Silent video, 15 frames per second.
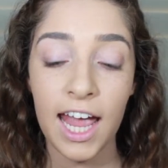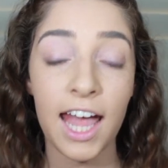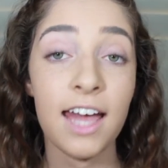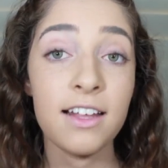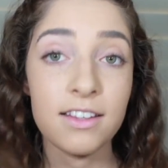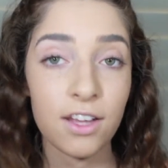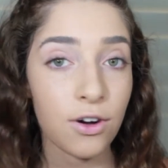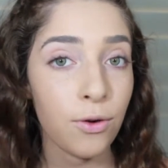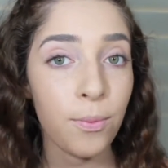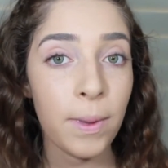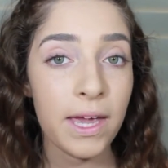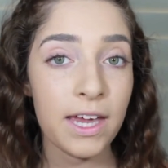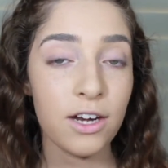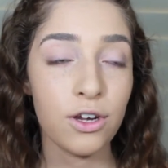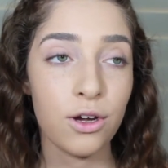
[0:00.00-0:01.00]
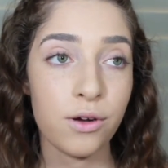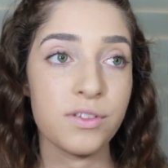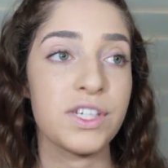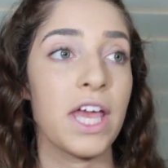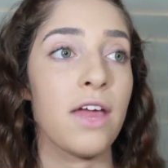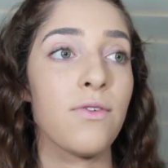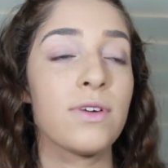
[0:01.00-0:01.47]
A little bit
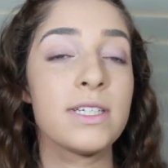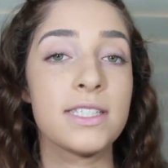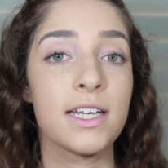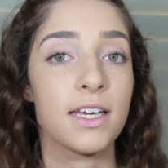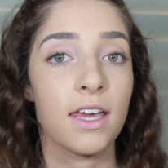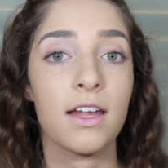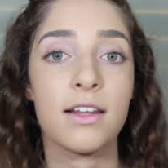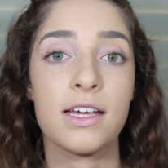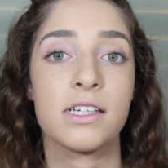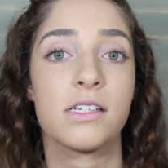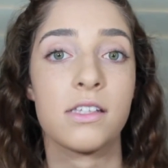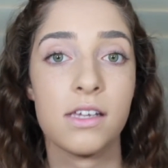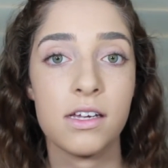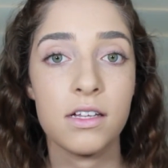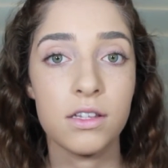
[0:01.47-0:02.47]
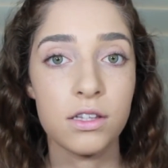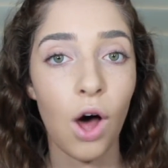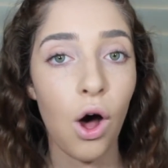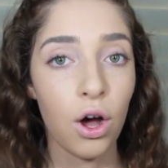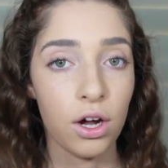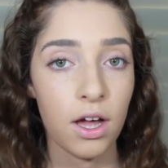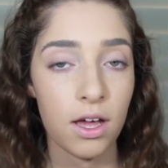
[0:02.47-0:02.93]
goes a ridiculously
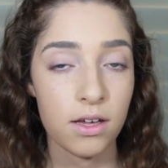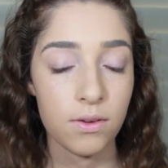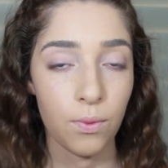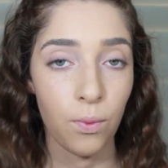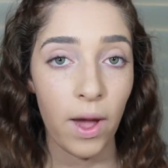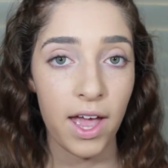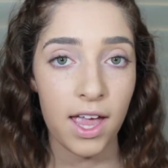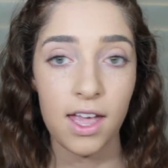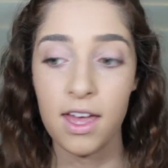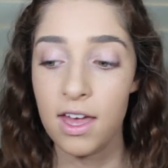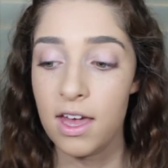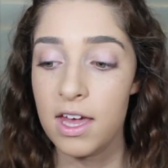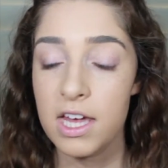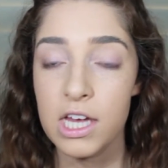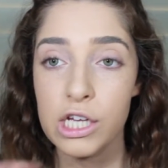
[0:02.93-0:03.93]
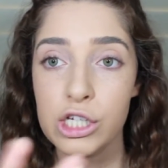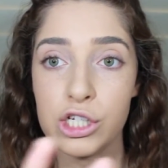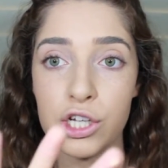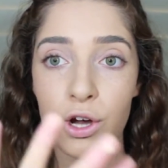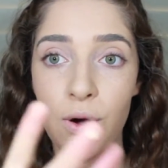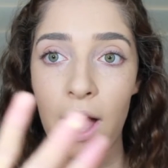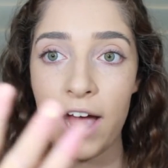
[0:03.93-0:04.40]
long way.
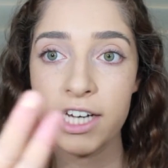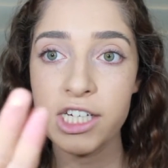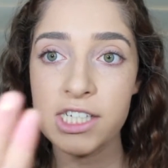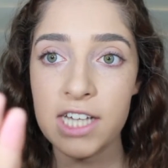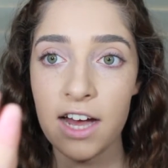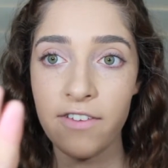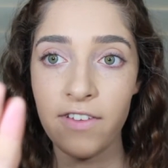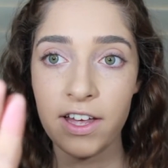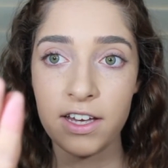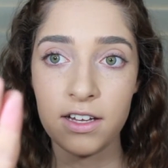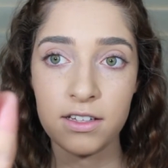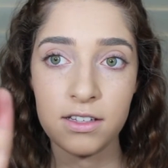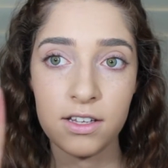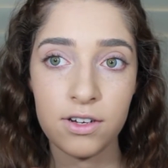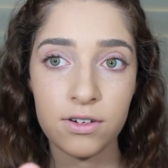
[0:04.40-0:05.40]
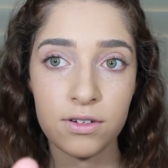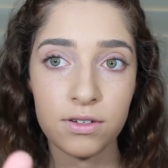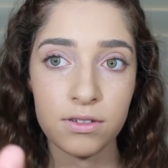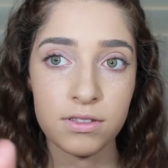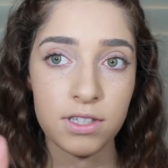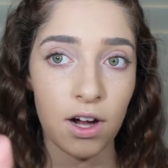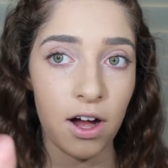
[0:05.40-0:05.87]
So I just have like a
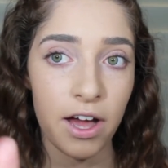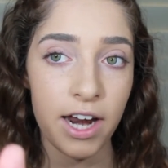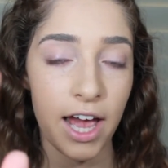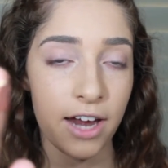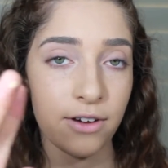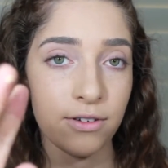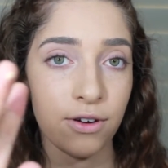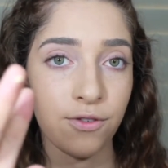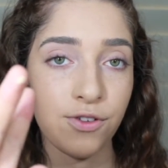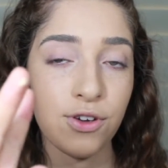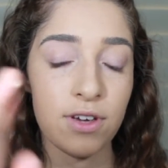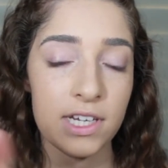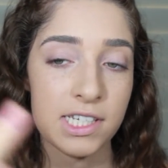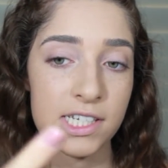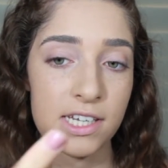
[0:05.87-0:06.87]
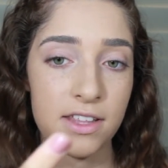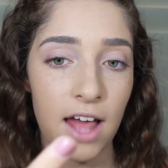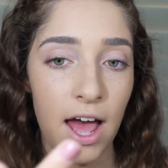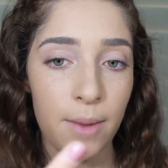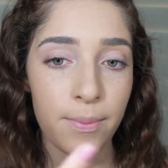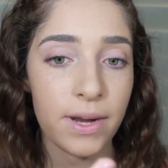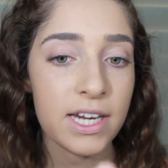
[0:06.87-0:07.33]
little dot. I don't know if you can see
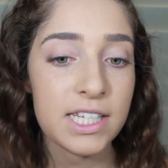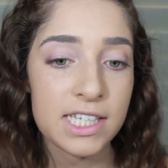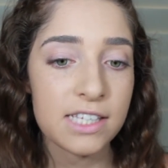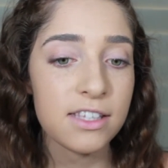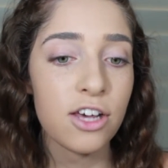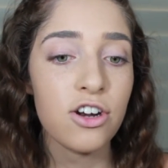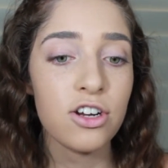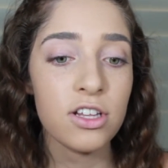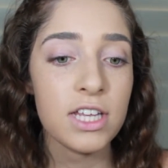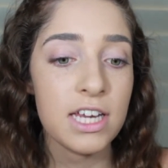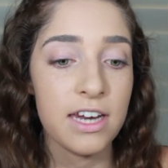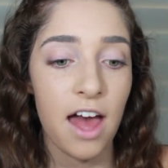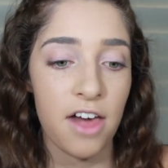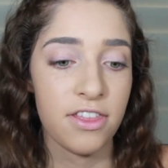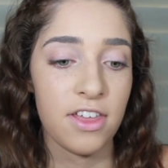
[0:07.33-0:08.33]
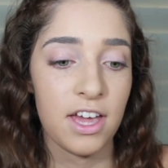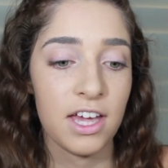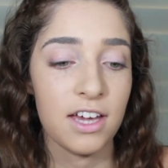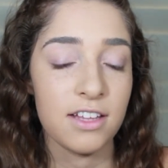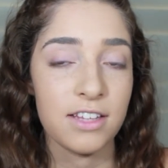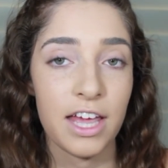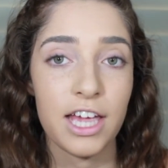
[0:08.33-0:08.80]
that, but it's literally
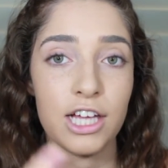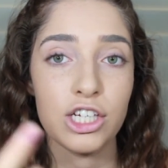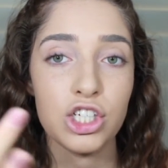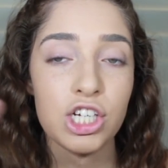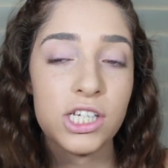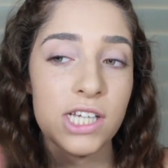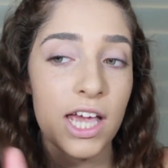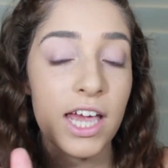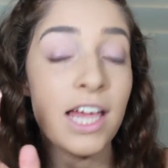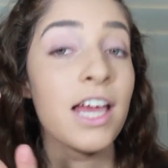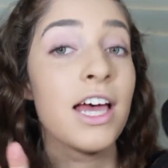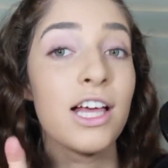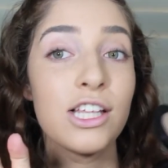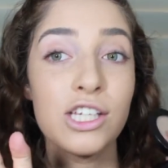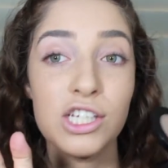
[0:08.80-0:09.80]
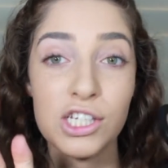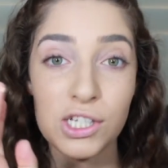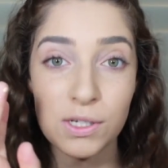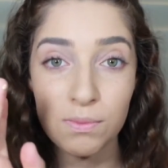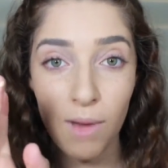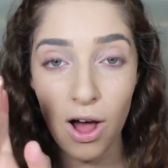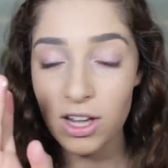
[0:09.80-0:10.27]
nothing. Like, just a
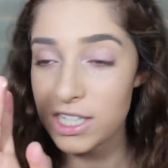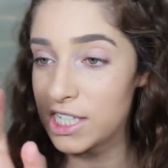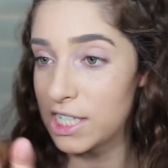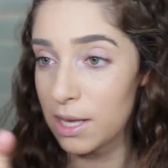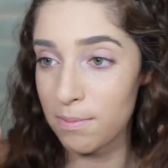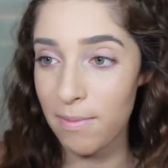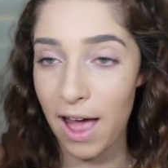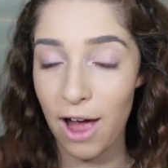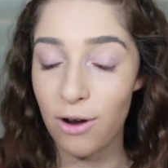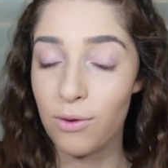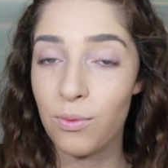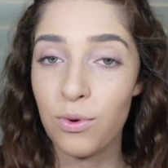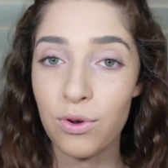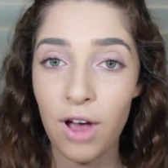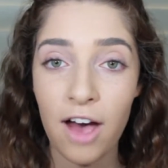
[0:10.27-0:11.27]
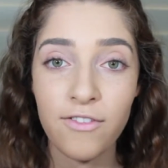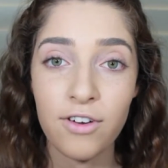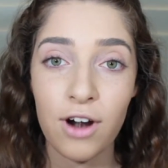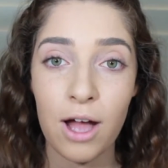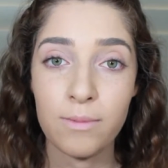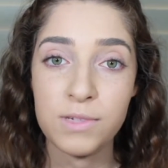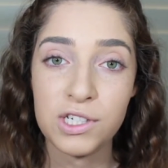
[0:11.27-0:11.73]
smallest amount will
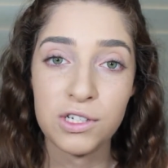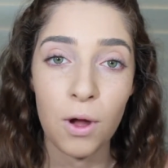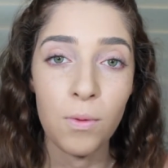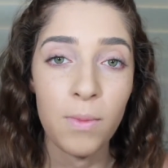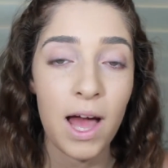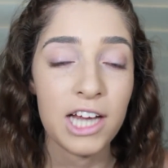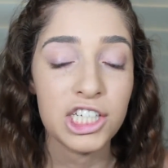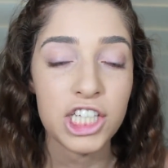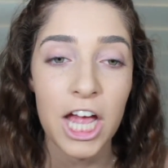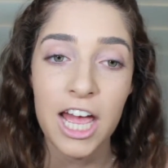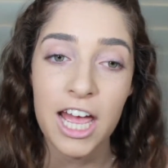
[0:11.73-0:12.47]
cover up so much.